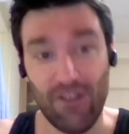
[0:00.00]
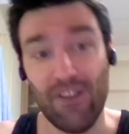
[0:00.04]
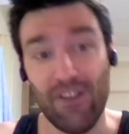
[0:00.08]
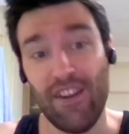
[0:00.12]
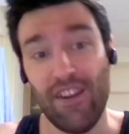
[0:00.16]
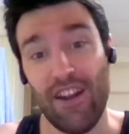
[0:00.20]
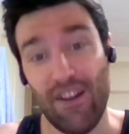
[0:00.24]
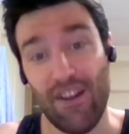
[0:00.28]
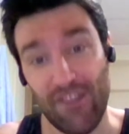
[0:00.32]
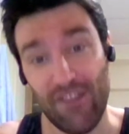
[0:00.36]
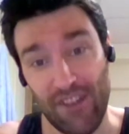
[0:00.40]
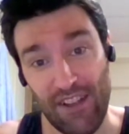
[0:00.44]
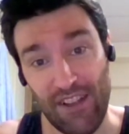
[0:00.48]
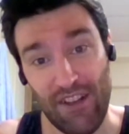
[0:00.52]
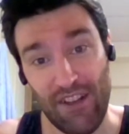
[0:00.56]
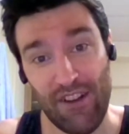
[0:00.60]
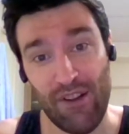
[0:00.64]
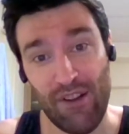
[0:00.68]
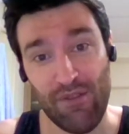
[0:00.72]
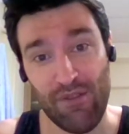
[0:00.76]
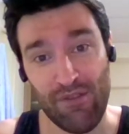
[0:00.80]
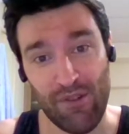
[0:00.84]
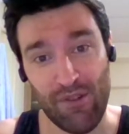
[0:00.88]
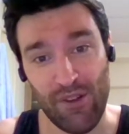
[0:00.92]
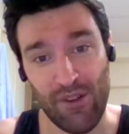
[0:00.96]
And then I was allowed
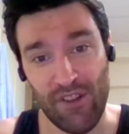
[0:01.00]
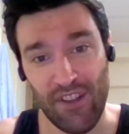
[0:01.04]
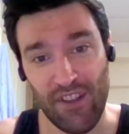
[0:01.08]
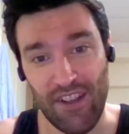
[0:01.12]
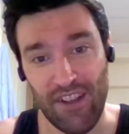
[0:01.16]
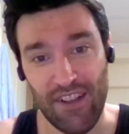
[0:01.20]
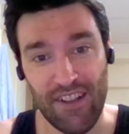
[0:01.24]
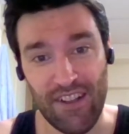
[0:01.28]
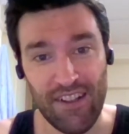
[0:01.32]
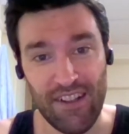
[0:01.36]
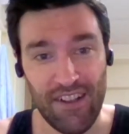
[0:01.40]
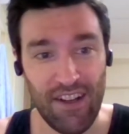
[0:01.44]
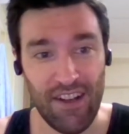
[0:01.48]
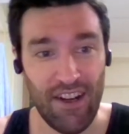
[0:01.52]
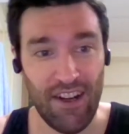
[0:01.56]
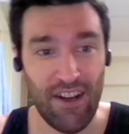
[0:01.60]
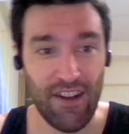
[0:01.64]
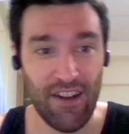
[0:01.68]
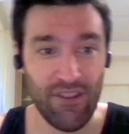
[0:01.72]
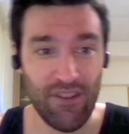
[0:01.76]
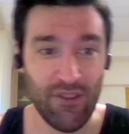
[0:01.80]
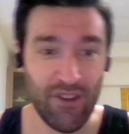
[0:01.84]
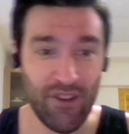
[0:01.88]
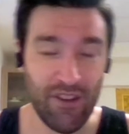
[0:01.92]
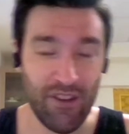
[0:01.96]
out for a day.
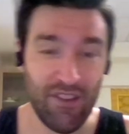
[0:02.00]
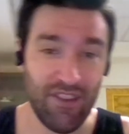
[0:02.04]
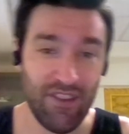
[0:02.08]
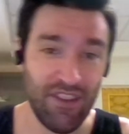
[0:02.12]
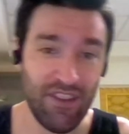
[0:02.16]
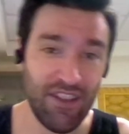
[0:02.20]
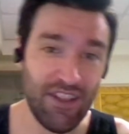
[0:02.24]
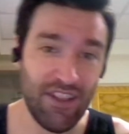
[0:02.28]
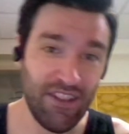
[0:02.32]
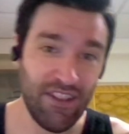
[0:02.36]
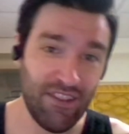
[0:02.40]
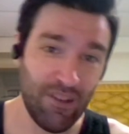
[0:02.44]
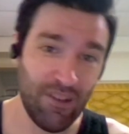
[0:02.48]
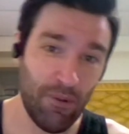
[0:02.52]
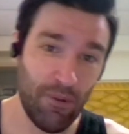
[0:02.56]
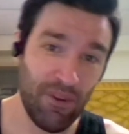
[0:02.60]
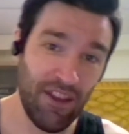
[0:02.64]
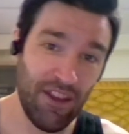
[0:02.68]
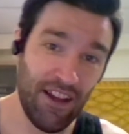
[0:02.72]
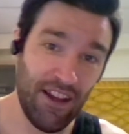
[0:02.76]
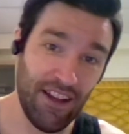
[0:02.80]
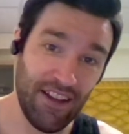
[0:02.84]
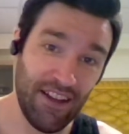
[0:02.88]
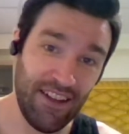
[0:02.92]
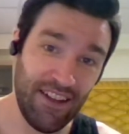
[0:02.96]
You can see some of
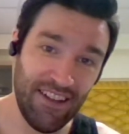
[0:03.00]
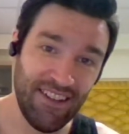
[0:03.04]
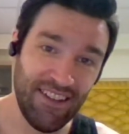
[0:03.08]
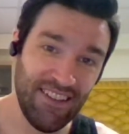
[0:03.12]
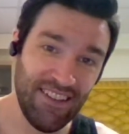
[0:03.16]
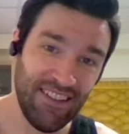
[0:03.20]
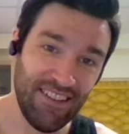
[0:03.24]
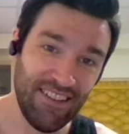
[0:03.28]
that here.